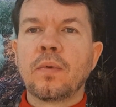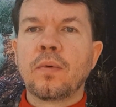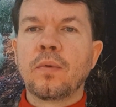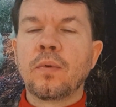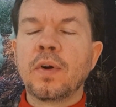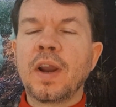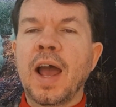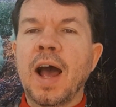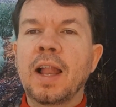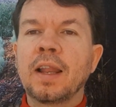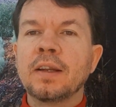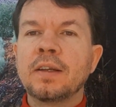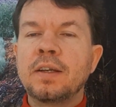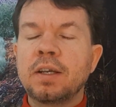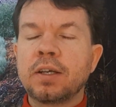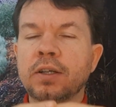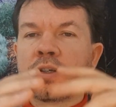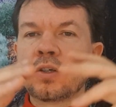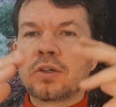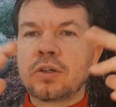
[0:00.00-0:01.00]

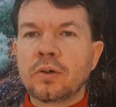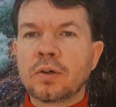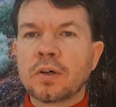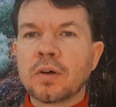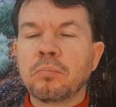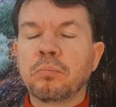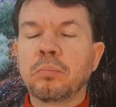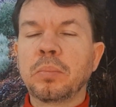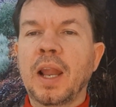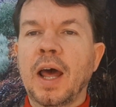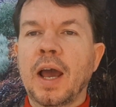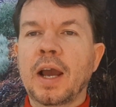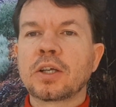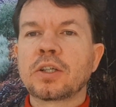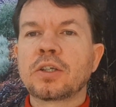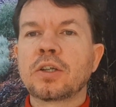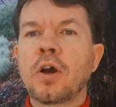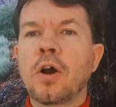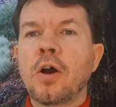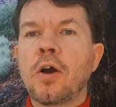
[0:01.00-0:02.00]
Reality is too
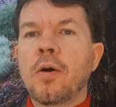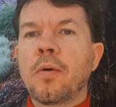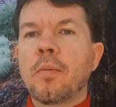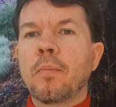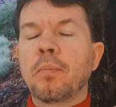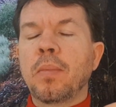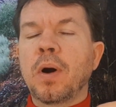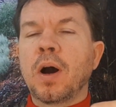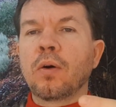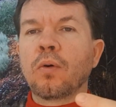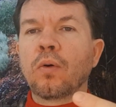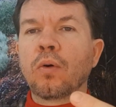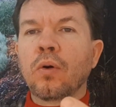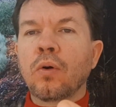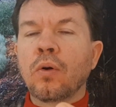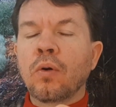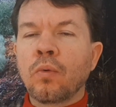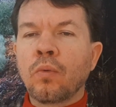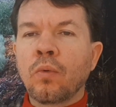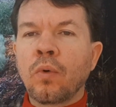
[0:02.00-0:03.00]
complex. But
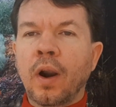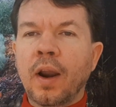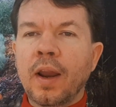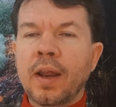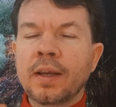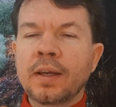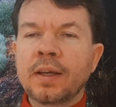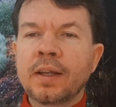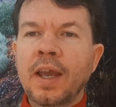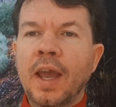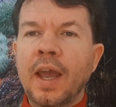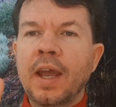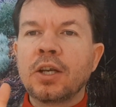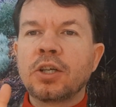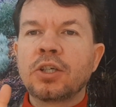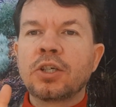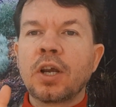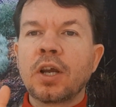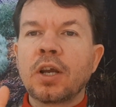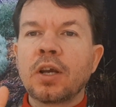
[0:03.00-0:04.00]
we're
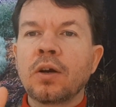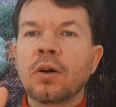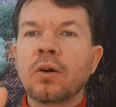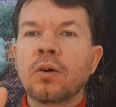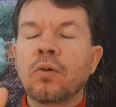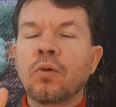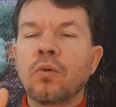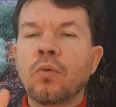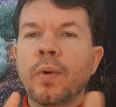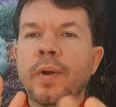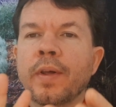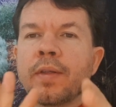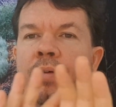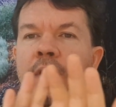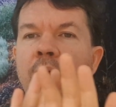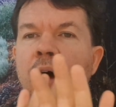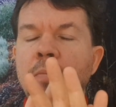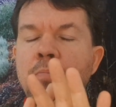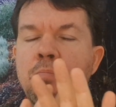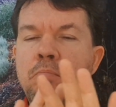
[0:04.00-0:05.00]
engaging with
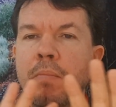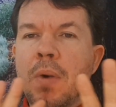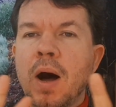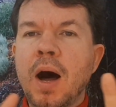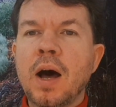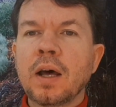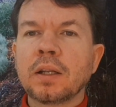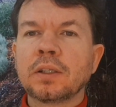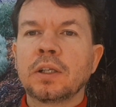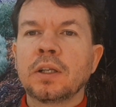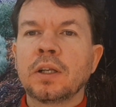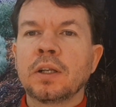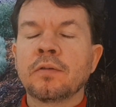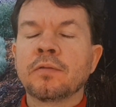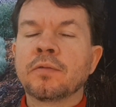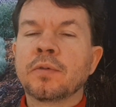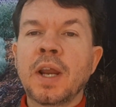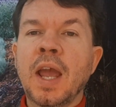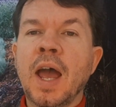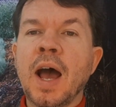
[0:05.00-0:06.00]
a model
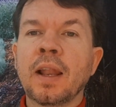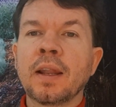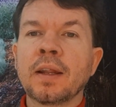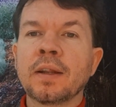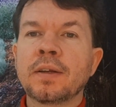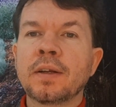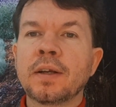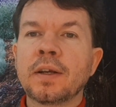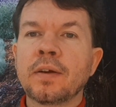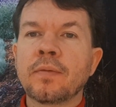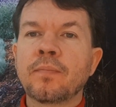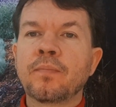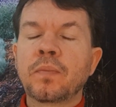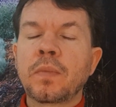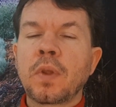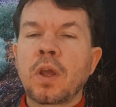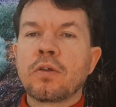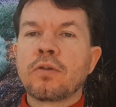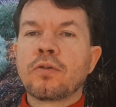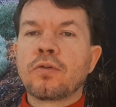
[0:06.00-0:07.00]
of reality
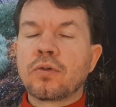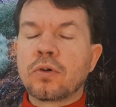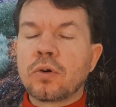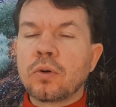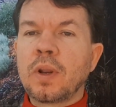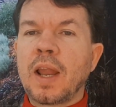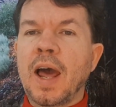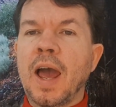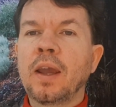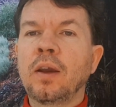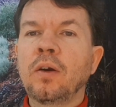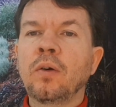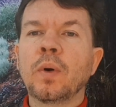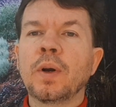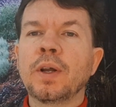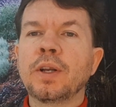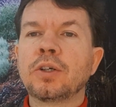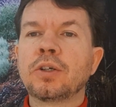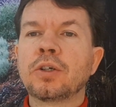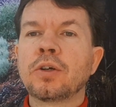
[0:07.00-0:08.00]
through
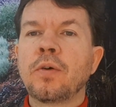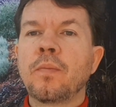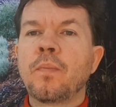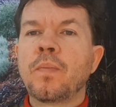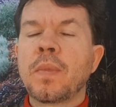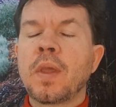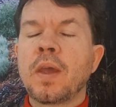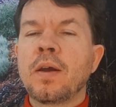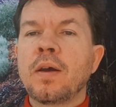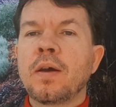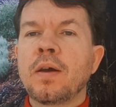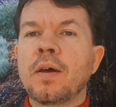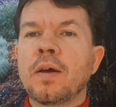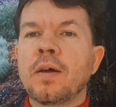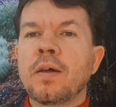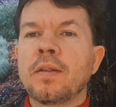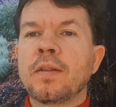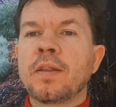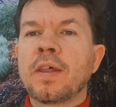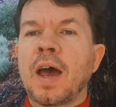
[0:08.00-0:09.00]
language
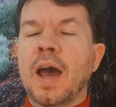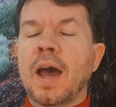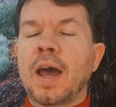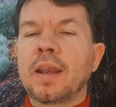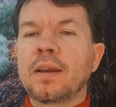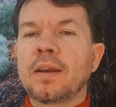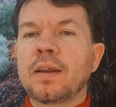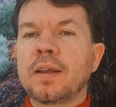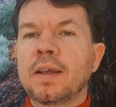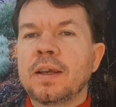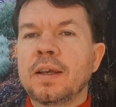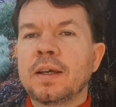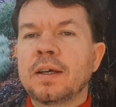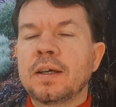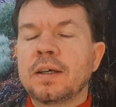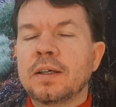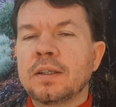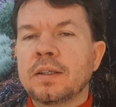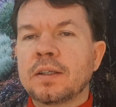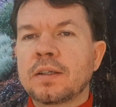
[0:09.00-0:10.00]
that
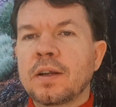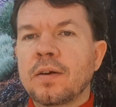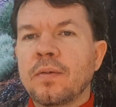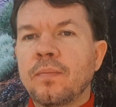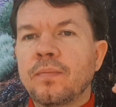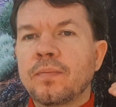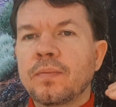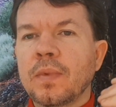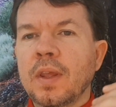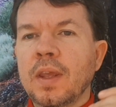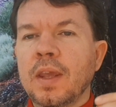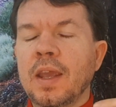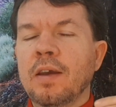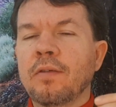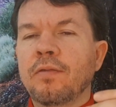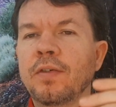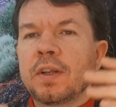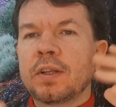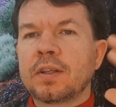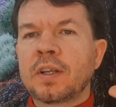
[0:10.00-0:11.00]
is,
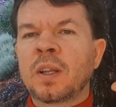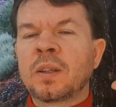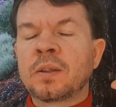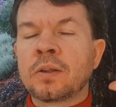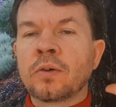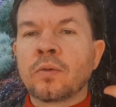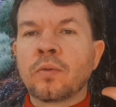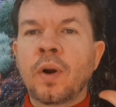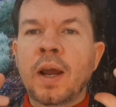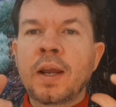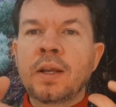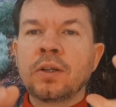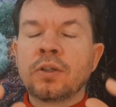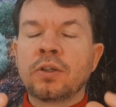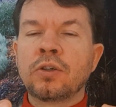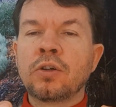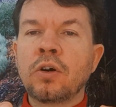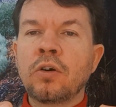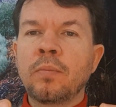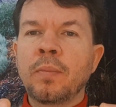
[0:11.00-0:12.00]
if it's at the right
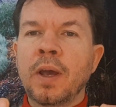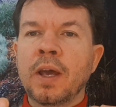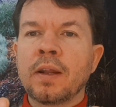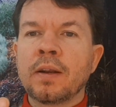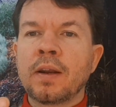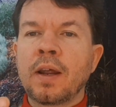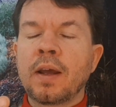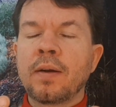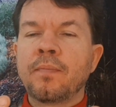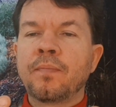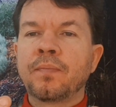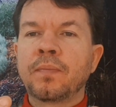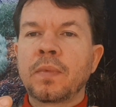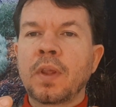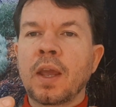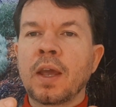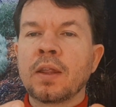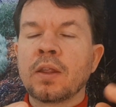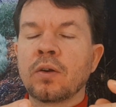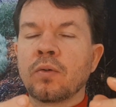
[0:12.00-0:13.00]
zoom-in
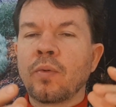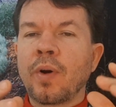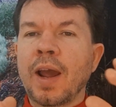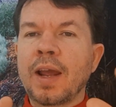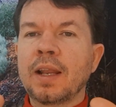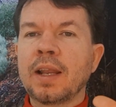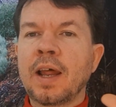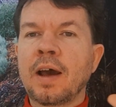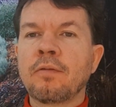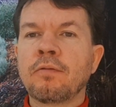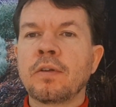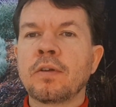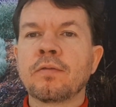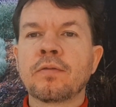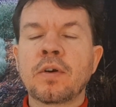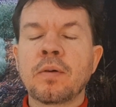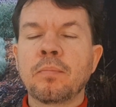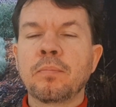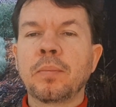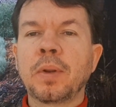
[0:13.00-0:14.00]
and the right level
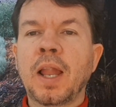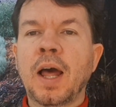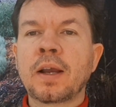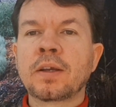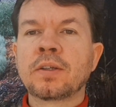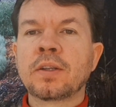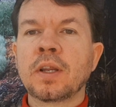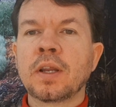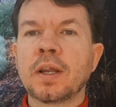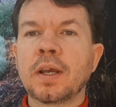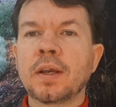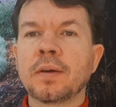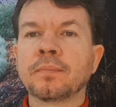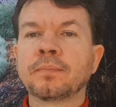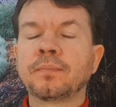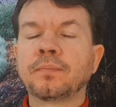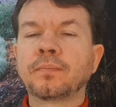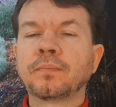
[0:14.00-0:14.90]
of complexity,